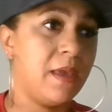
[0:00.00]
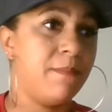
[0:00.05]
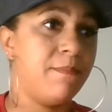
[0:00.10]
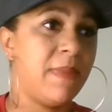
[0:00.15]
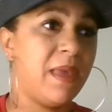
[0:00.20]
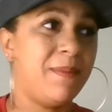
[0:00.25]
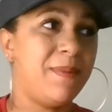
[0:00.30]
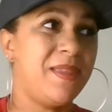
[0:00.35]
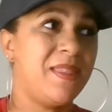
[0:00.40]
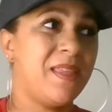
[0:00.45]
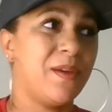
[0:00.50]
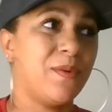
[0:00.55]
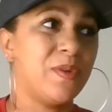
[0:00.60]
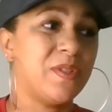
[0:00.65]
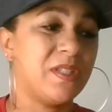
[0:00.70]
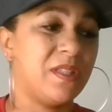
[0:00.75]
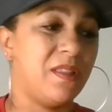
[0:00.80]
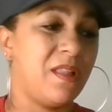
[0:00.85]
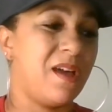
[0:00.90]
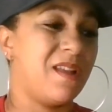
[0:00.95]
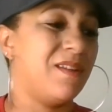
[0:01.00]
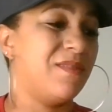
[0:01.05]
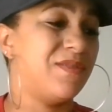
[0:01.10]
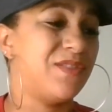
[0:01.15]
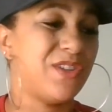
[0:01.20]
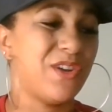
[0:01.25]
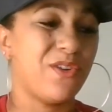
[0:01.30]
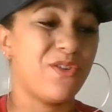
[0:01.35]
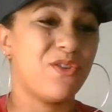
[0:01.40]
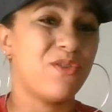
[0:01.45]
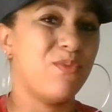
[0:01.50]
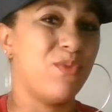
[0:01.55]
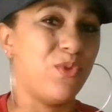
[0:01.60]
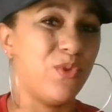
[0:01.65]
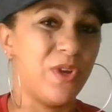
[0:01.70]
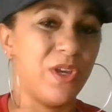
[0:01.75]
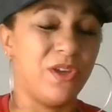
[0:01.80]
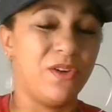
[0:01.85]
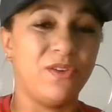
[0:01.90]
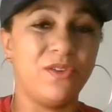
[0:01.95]
Maybe there was a lot of
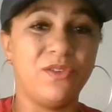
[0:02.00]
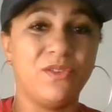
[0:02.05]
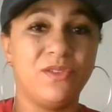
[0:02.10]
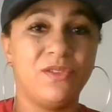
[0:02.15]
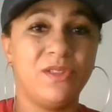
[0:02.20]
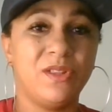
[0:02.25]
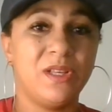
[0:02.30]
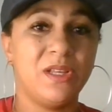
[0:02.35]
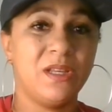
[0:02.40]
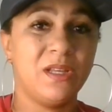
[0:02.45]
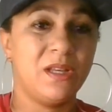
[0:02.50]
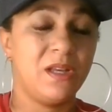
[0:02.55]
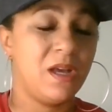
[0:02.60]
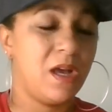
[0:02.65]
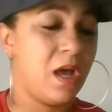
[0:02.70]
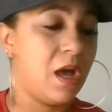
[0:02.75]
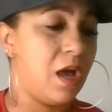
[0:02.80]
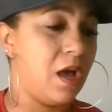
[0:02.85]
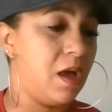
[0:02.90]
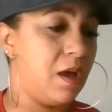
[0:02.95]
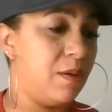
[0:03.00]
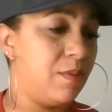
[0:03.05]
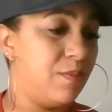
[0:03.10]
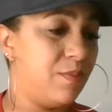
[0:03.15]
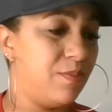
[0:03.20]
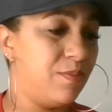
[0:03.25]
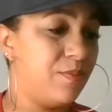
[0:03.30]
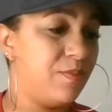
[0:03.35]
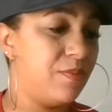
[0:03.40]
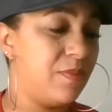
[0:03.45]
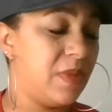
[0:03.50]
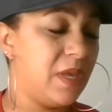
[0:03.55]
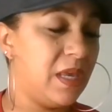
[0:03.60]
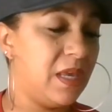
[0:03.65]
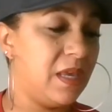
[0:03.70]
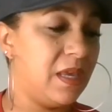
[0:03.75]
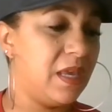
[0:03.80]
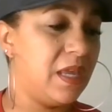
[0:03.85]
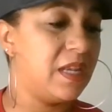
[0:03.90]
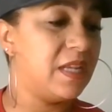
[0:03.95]
turmoil um,
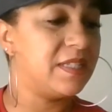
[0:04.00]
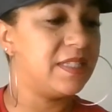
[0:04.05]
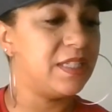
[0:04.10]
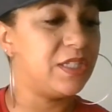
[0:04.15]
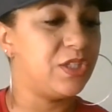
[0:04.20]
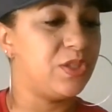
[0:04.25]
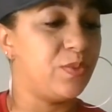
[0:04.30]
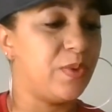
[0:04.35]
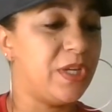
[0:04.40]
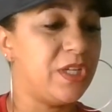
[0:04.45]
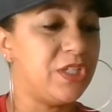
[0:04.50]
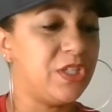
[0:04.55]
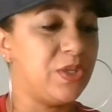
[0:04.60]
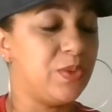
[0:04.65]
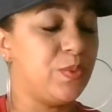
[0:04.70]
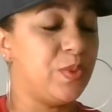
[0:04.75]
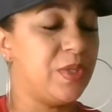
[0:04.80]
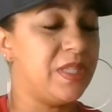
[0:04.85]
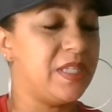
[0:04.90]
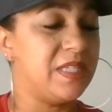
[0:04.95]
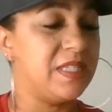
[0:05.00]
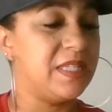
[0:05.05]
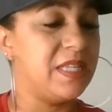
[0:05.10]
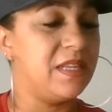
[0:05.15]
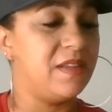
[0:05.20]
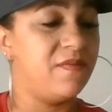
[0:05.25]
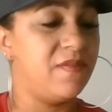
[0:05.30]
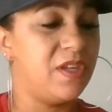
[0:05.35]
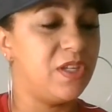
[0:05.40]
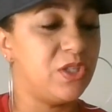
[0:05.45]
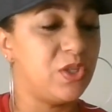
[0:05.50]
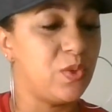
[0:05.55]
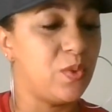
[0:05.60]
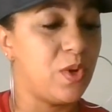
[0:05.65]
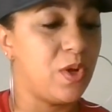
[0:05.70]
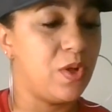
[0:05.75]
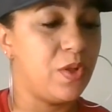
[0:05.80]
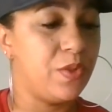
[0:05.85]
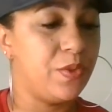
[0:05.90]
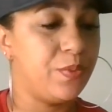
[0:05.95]
in a situation with this
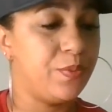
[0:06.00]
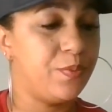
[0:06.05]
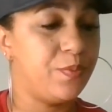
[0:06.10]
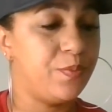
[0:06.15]
individual.